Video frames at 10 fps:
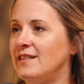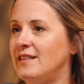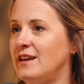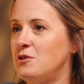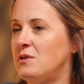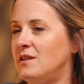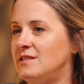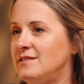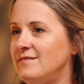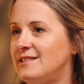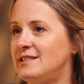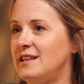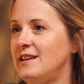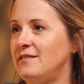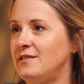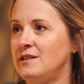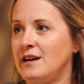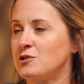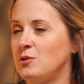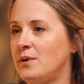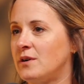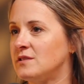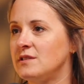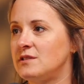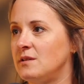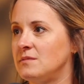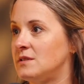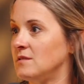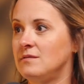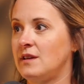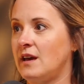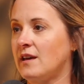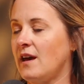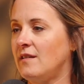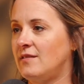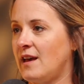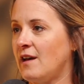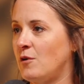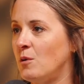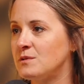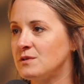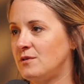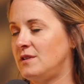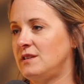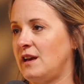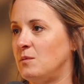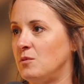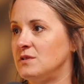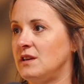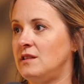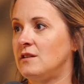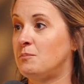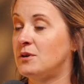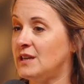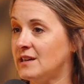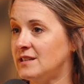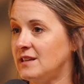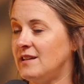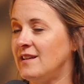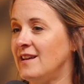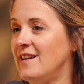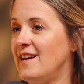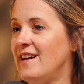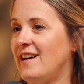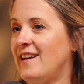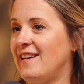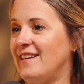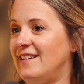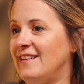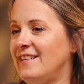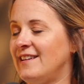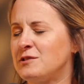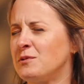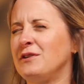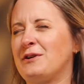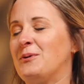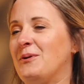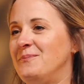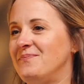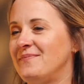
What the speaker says: that you can see the national park systems, like they have homes for these animals and they're protected. And it's really cool.